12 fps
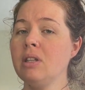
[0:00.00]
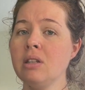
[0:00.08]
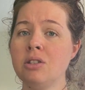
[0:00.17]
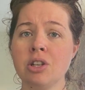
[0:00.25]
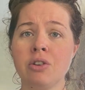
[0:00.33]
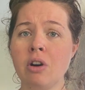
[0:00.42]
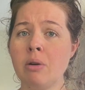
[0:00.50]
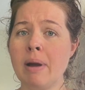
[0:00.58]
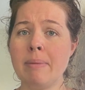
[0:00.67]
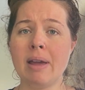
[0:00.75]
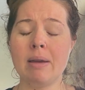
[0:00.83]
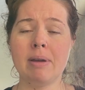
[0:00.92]
to grow my
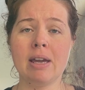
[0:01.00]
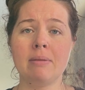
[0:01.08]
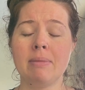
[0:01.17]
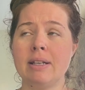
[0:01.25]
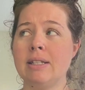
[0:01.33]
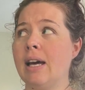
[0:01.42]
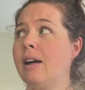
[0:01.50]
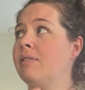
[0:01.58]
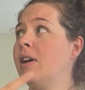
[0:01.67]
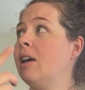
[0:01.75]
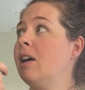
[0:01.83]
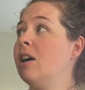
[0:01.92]
baby and myself,
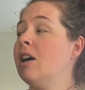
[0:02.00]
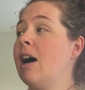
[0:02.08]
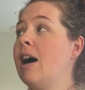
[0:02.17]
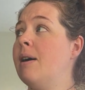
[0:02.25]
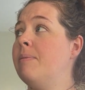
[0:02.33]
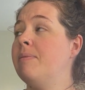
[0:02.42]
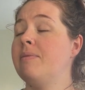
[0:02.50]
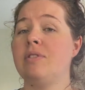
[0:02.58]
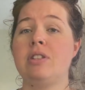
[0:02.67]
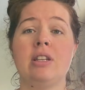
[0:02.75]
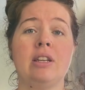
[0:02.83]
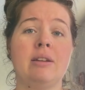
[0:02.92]

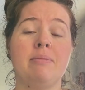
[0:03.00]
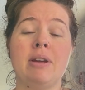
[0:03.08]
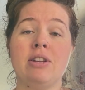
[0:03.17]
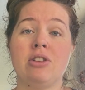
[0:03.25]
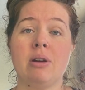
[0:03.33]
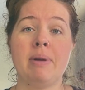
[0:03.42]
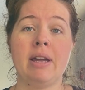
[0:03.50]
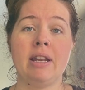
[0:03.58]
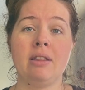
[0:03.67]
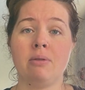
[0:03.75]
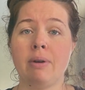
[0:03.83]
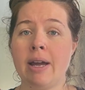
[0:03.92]
to make sure I'm hitting
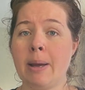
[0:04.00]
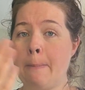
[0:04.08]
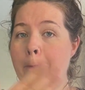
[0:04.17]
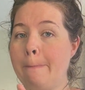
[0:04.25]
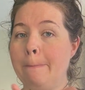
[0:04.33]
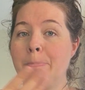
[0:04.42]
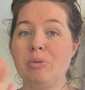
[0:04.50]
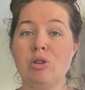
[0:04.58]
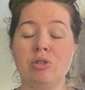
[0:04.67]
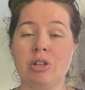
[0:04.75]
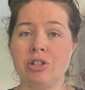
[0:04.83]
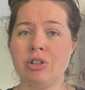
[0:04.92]
the right
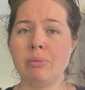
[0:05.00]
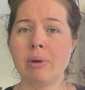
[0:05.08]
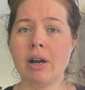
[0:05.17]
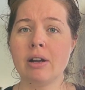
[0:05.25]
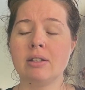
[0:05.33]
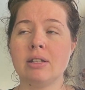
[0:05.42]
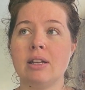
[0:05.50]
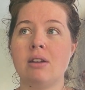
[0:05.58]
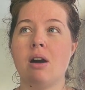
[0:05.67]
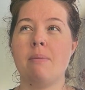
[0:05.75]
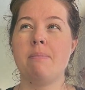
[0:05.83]
nutritional marks and not